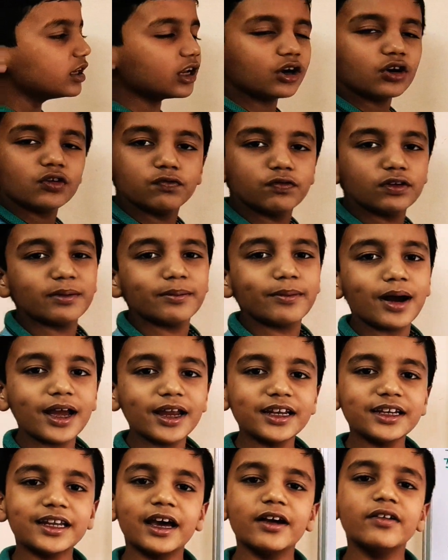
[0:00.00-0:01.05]
Now we
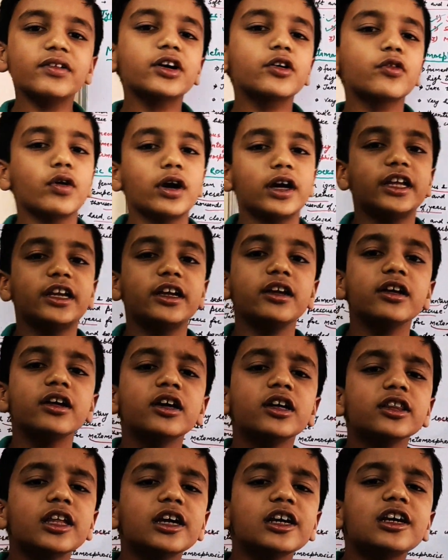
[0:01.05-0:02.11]
might have a query
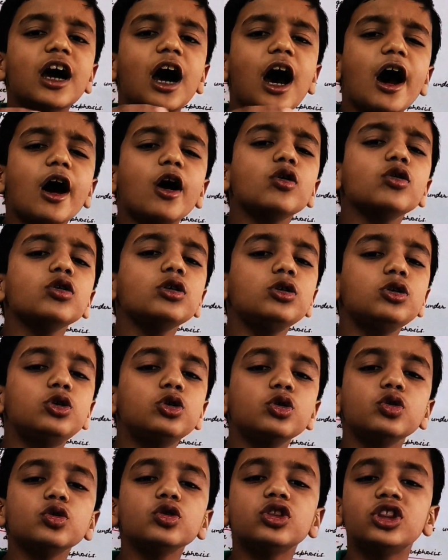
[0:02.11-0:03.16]
that how
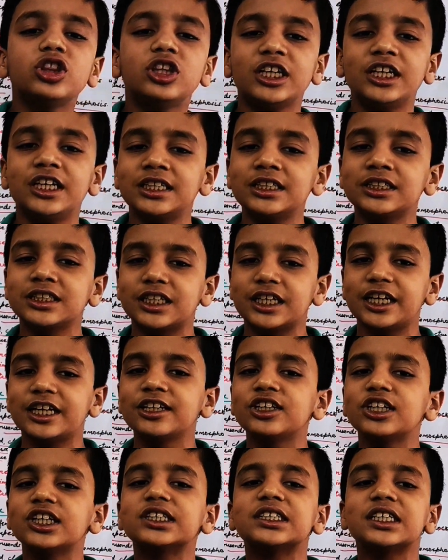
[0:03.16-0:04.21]
do these
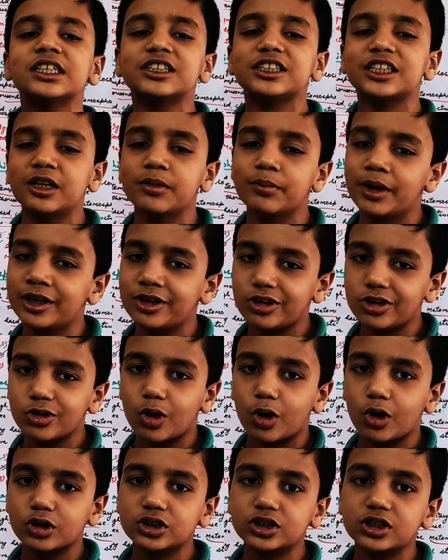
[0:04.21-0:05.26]
igneous and sedimentary
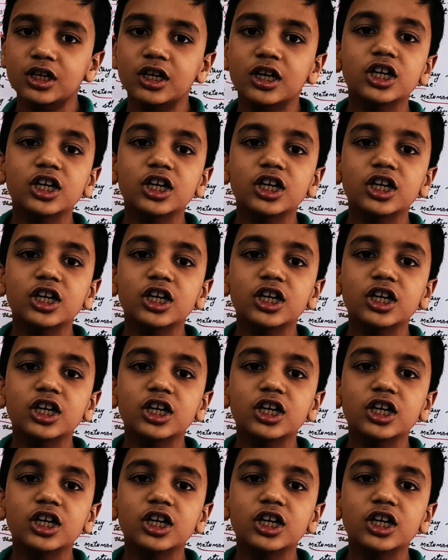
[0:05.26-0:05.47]
rocks